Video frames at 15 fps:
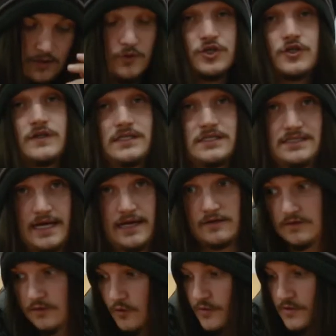which this deck
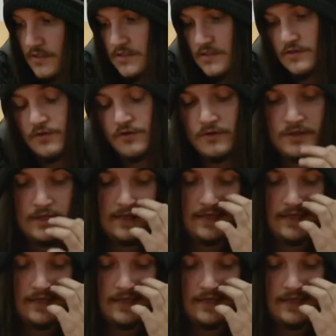loses to.